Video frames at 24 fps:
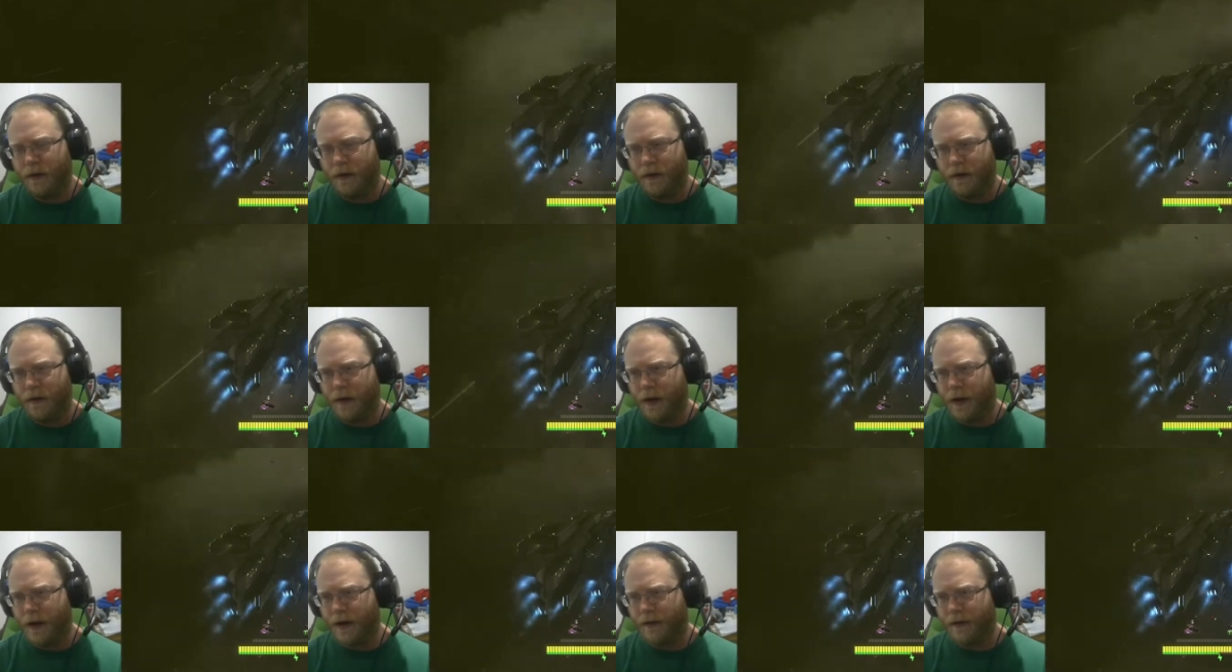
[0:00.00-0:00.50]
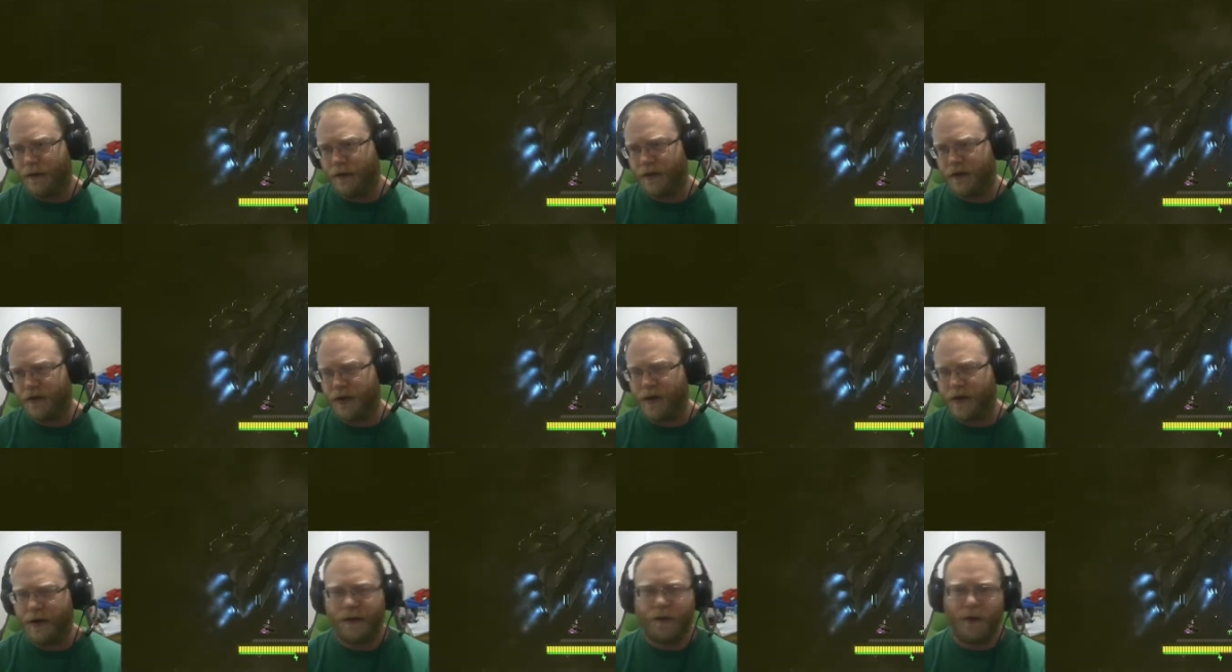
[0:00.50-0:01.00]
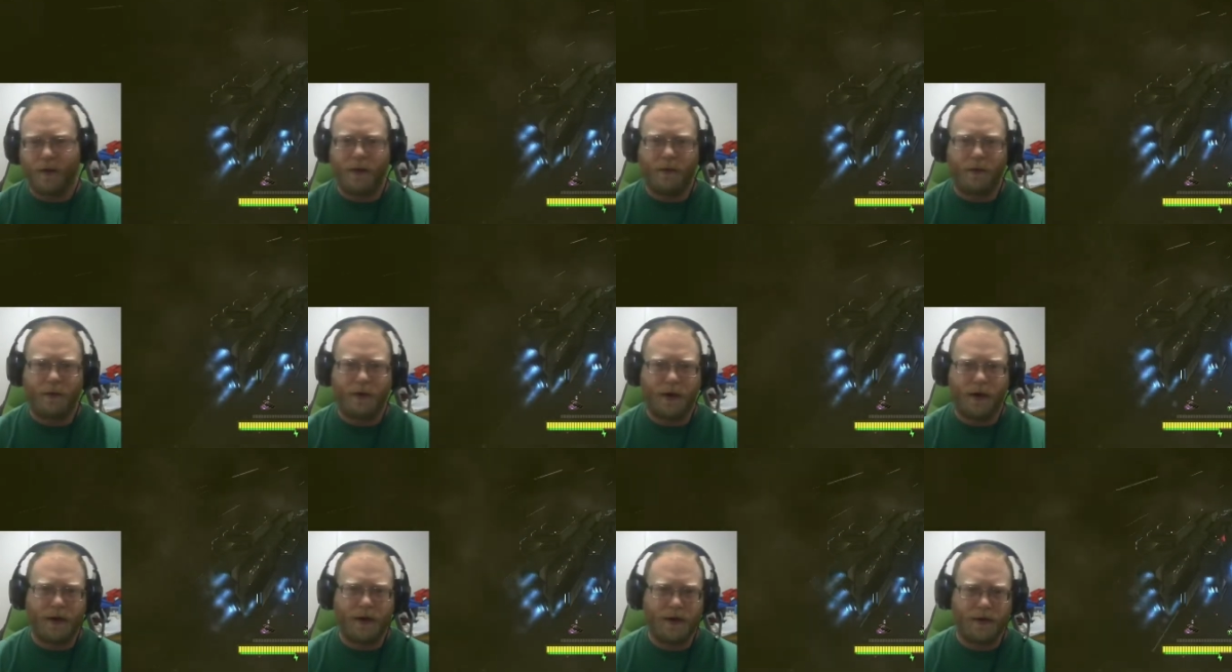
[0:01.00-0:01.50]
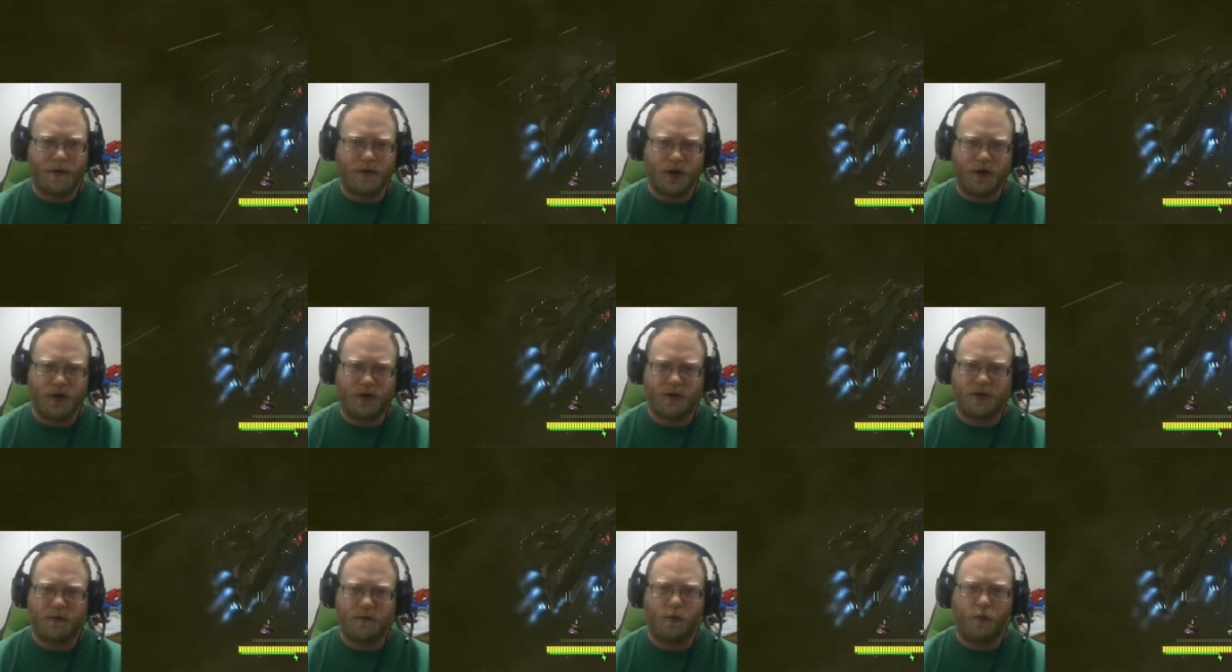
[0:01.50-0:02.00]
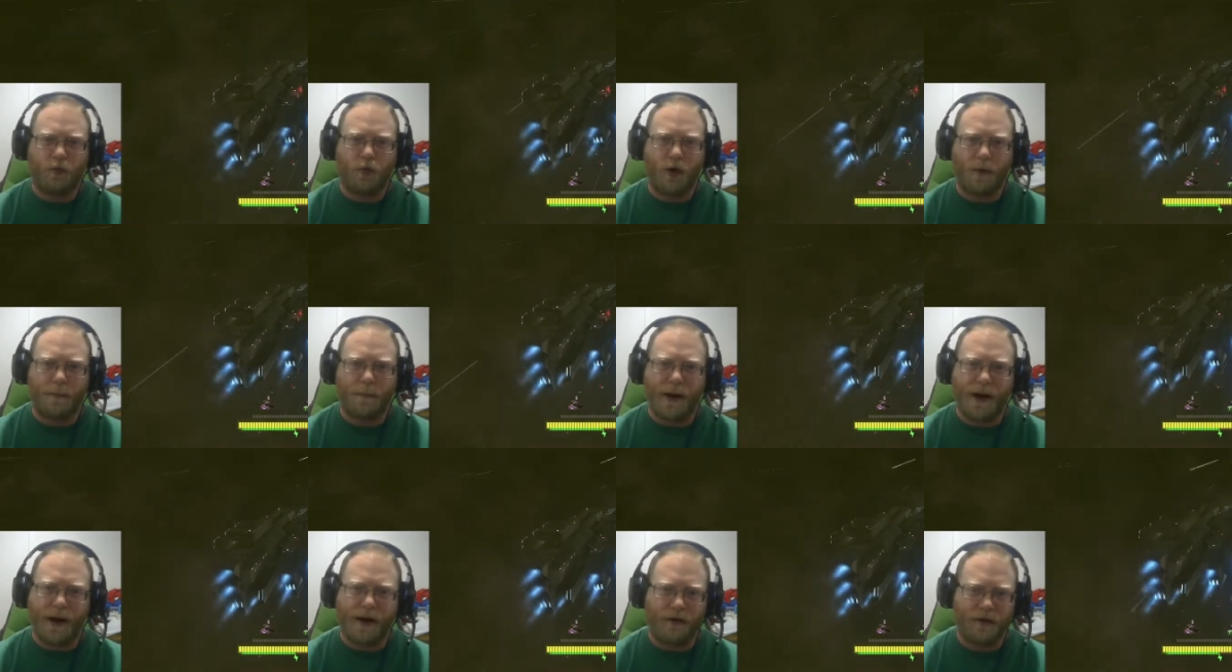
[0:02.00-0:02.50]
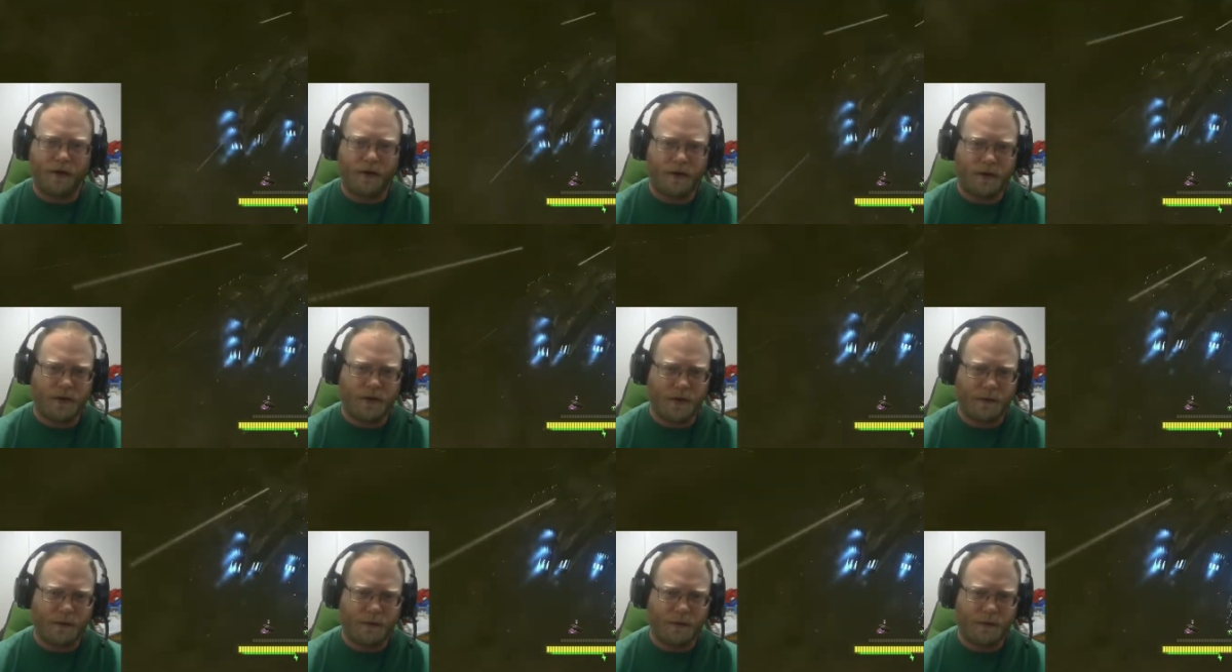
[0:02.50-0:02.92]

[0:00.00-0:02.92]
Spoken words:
There's another one where you just warp out.